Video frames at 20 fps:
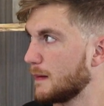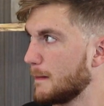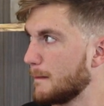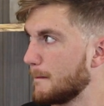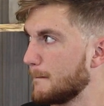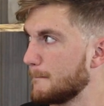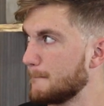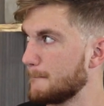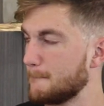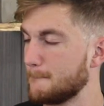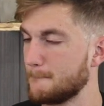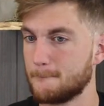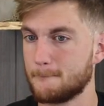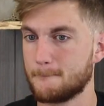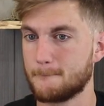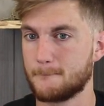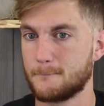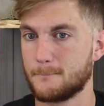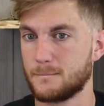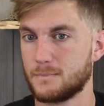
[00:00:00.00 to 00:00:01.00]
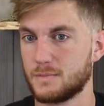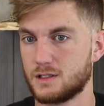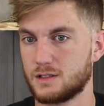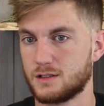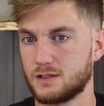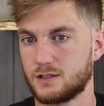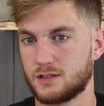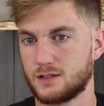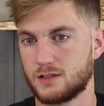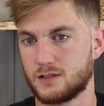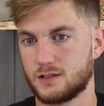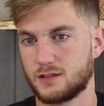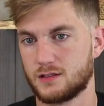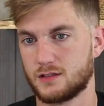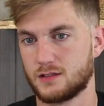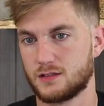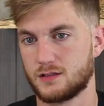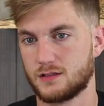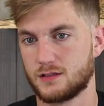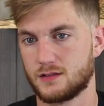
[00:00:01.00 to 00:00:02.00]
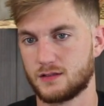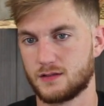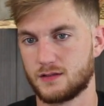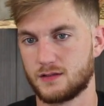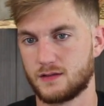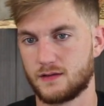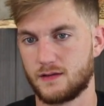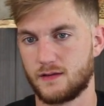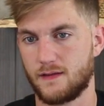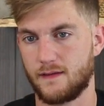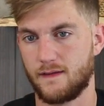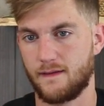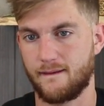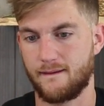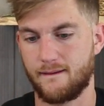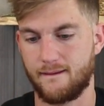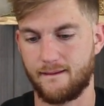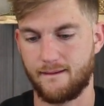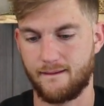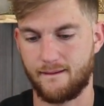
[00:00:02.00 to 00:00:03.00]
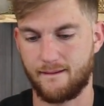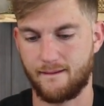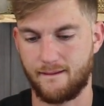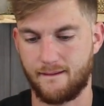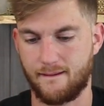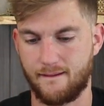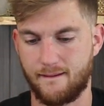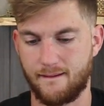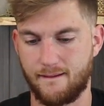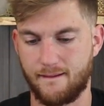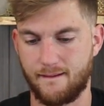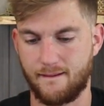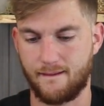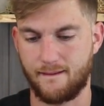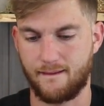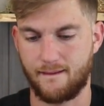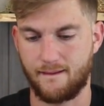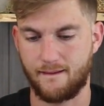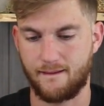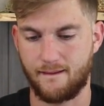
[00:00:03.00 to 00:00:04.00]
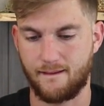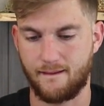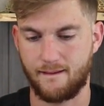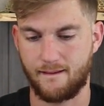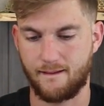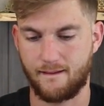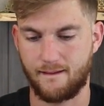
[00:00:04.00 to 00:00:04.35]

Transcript: No words are spoken by the person on screen.